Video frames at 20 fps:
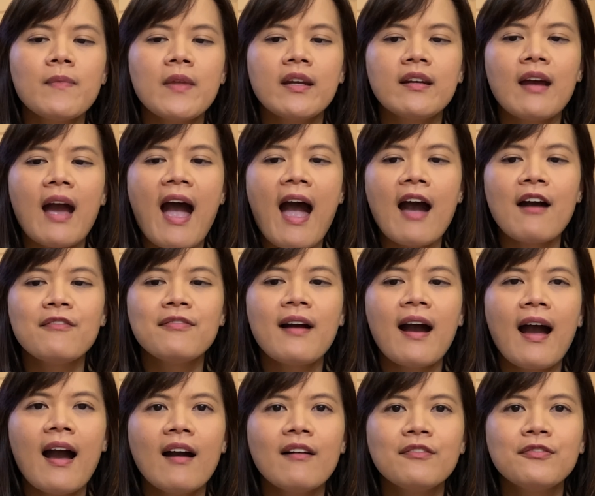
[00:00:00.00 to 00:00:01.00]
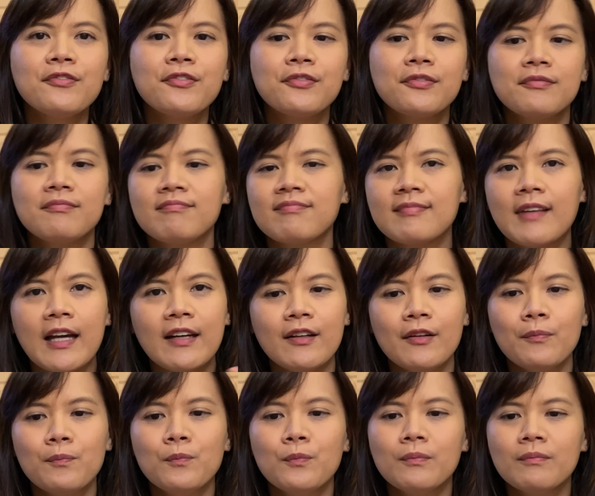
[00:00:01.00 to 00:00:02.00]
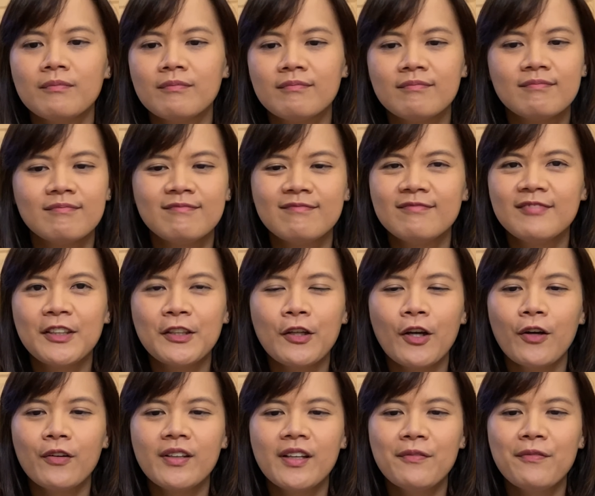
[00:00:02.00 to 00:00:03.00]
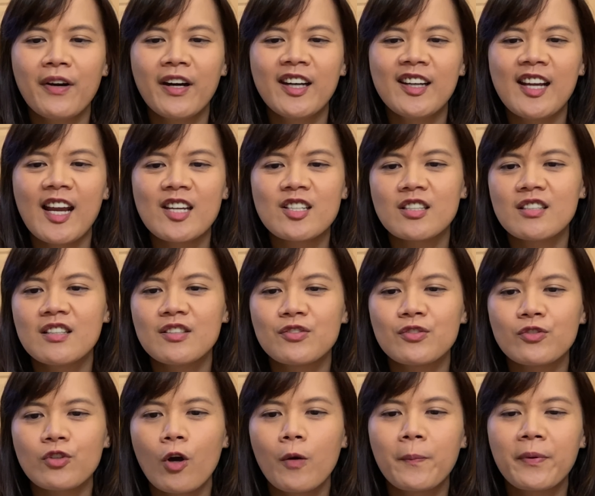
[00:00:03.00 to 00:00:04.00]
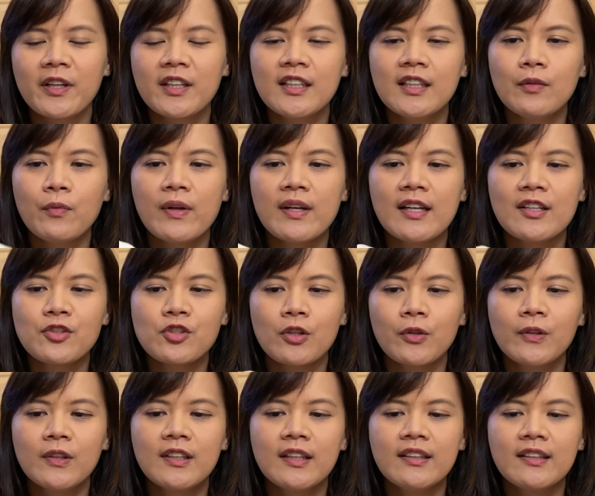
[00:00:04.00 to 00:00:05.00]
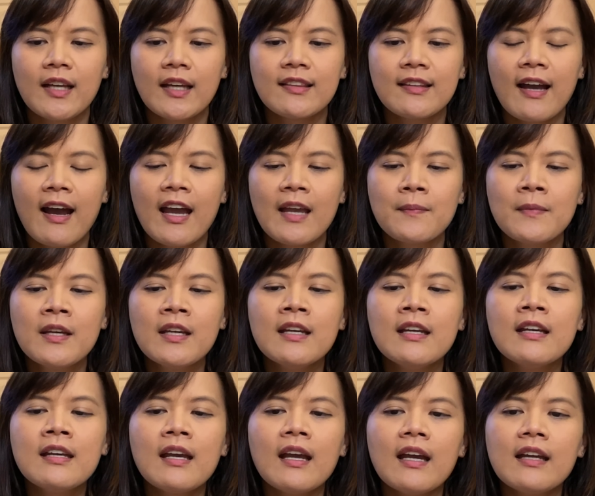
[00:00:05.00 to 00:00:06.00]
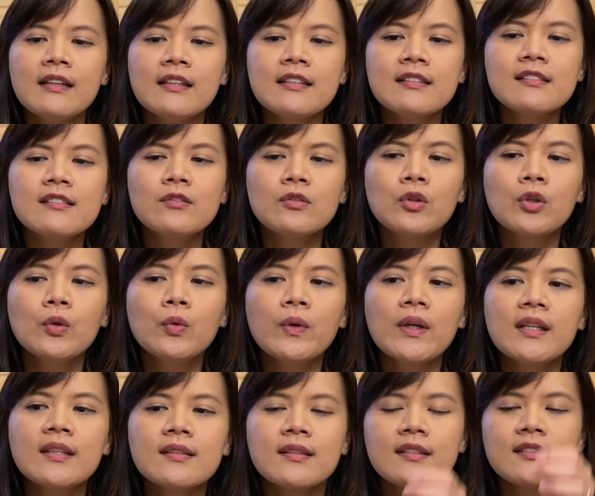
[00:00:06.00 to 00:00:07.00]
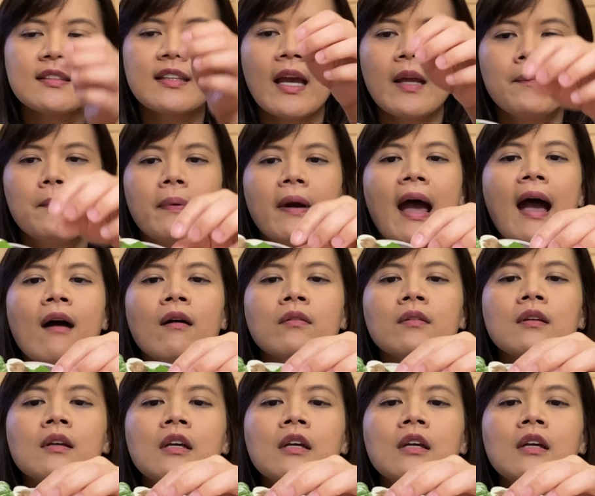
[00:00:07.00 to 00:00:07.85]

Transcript: that half kind of, you know, the variegation is so pretty when I showed it that time, and in 2 weeks it gets brown.